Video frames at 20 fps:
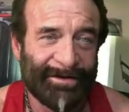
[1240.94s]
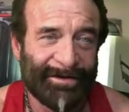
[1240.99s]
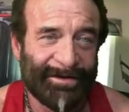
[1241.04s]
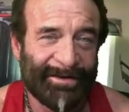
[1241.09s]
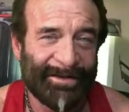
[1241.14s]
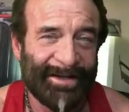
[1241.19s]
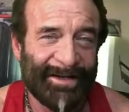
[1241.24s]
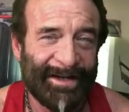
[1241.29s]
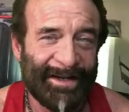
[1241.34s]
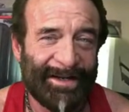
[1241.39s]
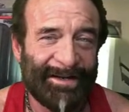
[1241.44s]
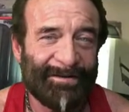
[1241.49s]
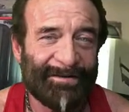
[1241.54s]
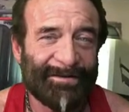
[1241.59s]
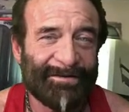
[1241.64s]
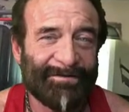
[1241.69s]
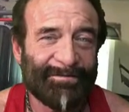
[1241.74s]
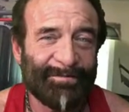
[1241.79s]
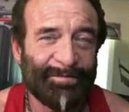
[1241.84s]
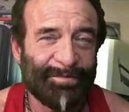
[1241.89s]
that I
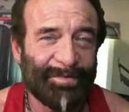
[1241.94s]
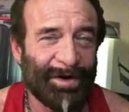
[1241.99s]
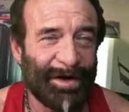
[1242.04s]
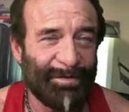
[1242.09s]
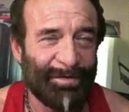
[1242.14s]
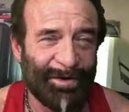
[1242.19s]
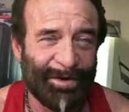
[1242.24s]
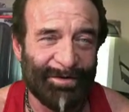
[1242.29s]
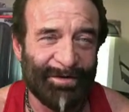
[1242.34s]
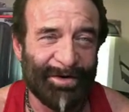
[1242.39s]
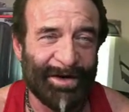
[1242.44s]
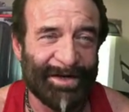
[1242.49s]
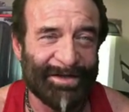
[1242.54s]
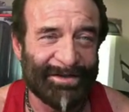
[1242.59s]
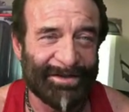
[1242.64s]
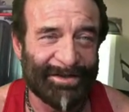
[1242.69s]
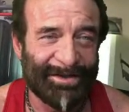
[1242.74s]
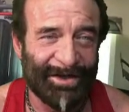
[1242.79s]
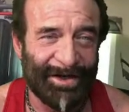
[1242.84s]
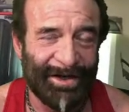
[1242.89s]
wouldn't probably the
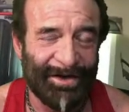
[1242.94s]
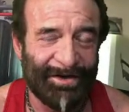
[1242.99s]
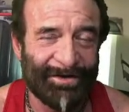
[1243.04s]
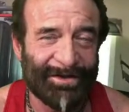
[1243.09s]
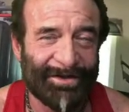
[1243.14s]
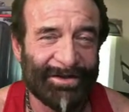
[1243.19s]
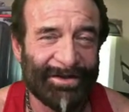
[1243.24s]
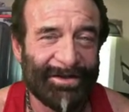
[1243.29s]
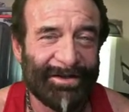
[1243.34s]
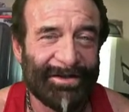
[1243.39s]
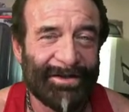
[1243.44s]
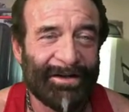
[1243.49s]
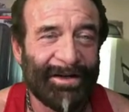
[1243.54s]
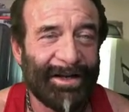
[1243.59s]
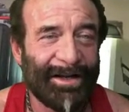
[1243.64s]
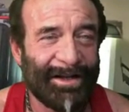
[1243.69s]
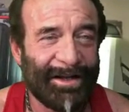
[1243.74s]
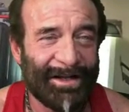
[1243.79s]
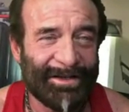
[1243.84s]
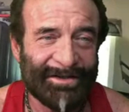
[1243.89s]
rest don't.
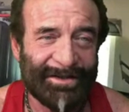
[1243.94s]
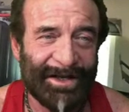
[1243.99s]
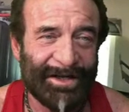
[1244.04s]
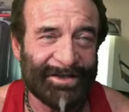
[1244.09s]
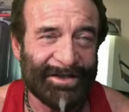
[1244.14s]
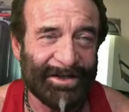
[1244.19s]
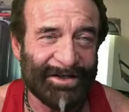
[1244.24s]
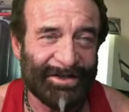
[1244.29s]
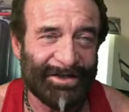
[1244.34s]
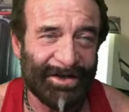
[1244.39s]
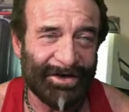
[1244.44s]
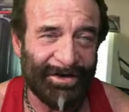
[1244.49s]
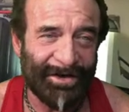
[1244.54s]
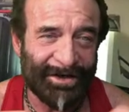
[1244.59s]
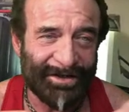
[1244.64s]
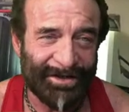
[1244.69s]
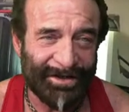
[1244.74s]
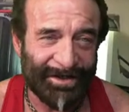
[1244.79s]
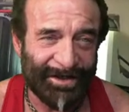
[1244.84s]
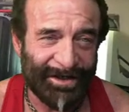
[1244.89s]
And that's of, considering
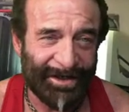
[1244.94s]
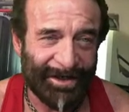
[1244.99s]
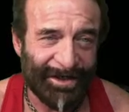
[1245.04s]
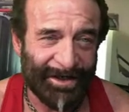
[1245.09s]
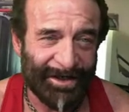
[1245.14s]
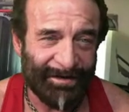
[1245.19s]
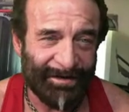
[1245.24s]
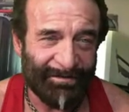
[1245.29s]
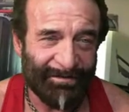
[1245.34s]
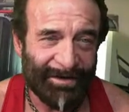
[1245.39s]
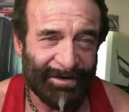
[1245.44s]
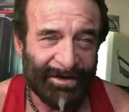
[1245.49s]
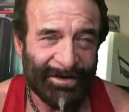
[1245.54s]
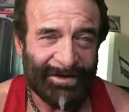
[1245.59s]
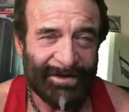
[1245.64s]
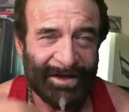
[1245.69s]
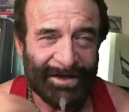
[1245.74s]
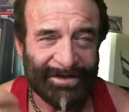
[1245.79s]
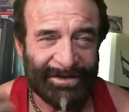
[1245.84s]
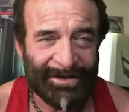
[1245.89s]
his income,
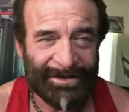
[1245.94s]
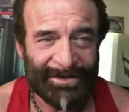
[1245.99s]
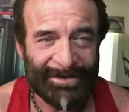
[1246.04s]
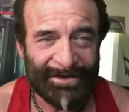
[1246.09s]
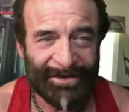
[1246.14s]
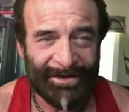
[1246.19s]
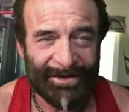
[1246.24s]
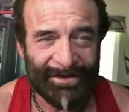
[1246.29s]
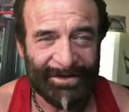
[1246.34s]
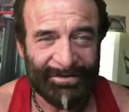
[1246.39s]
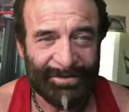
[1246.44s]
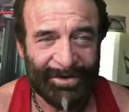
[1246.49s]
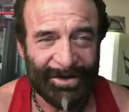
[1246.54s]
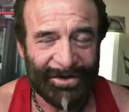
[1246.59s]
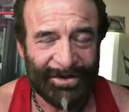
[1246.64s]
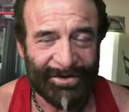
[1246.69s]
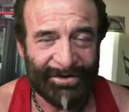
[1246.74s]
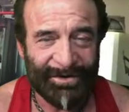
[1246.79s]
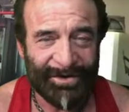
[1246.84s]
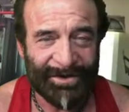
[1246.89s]
that's considering his
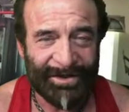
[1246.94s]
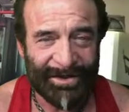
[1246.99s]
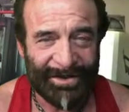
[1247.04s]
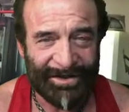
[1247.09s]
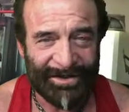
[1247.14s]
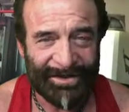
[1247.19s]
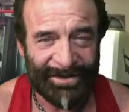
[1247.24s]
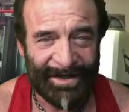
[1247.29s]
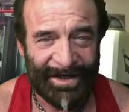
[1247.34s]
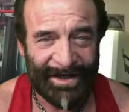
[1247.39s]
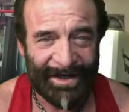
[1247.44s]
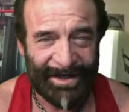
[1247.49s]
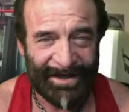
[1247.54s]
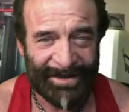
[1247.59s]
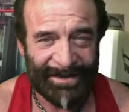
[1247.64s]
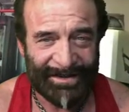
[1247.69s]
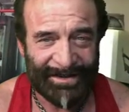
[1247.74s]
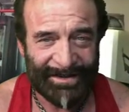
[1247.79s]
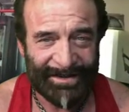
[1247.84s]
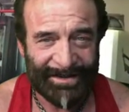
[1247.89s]
resource and his
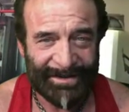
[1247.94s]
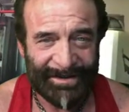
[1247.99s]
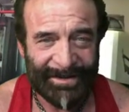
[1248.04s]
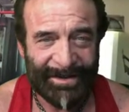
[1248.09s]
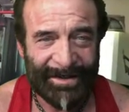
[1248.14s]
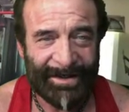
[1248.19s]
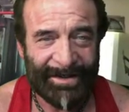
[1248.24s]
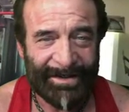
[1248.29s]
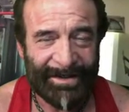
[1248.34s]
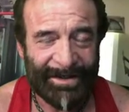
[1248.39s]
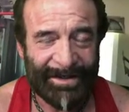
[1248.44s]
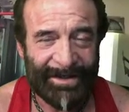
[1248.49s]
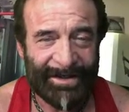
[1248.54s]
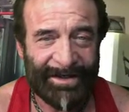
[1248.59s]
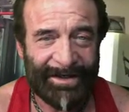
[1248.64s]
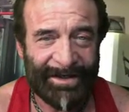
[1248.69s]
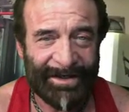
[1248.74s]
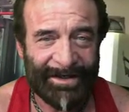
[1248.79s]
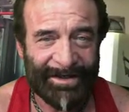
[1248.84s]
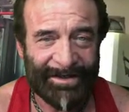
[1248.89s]
status. And then
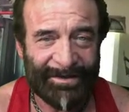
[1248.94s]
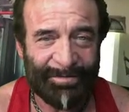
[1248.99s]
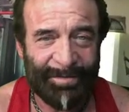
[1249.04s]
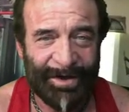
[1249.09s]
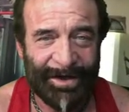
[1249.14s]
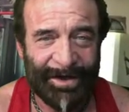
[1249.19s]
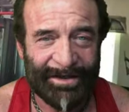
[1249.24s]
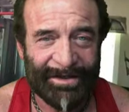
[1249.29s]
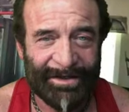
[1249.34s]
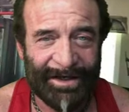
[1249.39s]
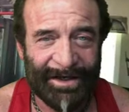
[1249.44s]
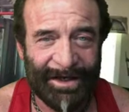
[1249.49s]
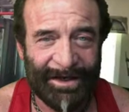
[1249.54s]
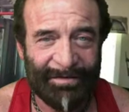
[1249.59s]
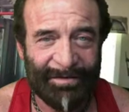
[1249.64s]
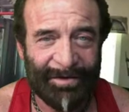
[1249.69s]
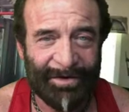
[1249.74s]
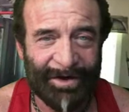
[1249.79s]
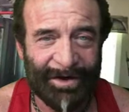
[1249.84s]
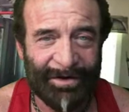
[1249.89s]
he has spent
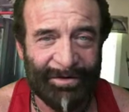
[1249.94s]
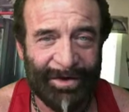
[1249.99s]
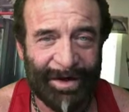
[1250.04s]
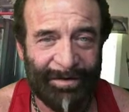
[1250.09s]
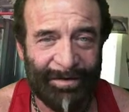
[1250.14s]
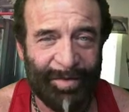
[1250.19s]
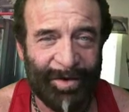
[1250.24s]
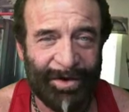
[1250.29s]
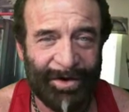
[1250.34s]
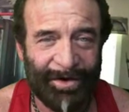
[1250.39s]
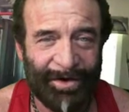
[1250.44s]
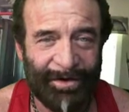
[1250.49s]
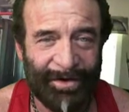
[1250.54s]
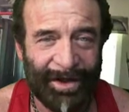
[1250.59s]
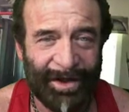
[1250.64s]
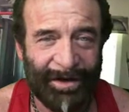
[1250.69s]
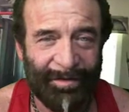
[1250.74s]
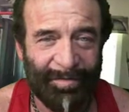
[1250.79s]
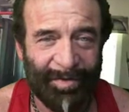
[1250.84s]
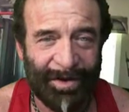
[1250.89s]
time learning red pill
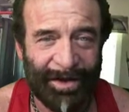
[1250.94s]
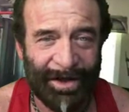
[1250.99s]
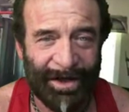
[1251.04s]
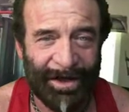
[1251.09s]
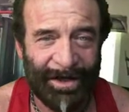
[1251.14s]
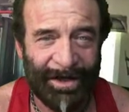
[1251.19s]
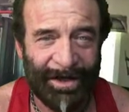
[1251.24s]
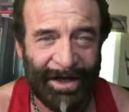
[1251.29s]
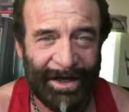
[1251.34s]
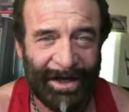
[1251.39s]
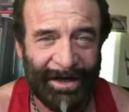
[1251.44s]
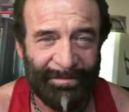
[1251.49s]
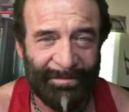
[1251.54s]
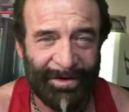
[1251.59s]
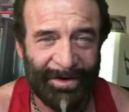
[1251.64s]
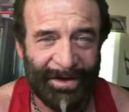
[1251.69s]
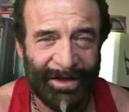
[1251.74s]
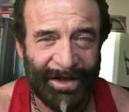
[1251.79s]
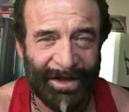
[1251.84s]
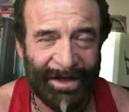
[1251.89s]
and applying game
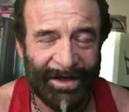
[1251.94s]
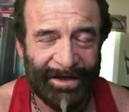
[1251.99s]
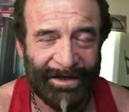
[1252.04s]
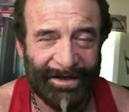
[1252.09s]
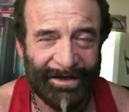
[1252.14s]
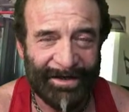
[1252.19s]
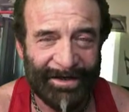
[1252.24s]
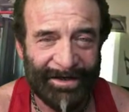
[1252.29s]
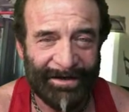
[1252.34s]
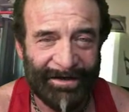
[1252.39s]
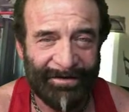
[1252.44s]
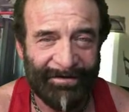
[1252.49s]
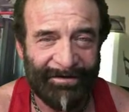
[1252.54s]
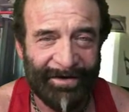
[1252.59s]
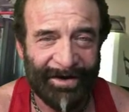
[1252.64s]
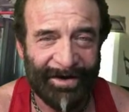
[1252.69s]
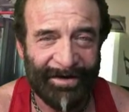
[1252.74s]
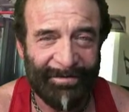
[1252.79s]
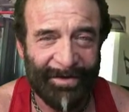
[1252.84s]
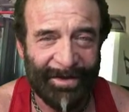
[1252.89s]
to that
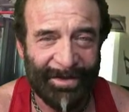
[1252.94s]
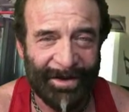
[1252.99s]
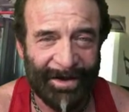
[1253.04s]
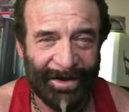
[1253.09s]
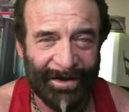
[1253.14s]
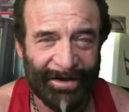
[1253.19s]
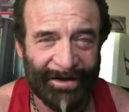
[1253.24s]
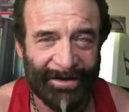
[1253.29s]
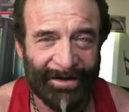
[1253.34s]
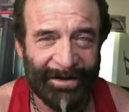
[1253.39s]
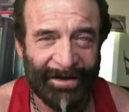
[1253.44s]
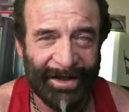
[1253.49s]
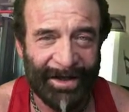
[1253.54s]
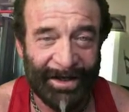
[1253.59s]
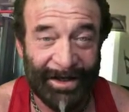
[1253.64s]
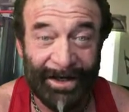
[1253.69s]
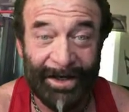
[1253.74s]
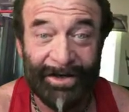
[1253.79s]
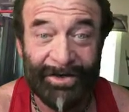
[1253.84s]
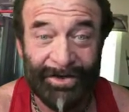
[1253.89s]
very methodically, like
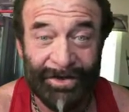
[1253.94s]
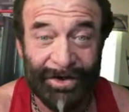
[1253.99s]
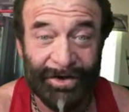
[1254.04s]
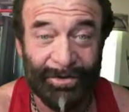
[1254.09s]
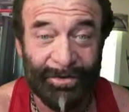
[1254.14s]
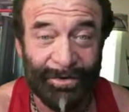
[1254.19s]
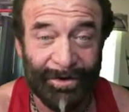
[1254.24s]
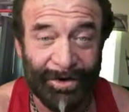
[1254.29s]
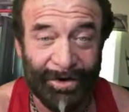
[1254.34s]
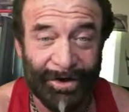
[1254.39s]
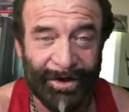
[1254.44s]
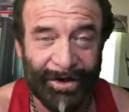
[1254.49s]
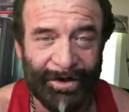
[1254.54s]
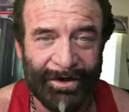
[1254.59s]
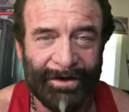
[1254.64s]
an engineer would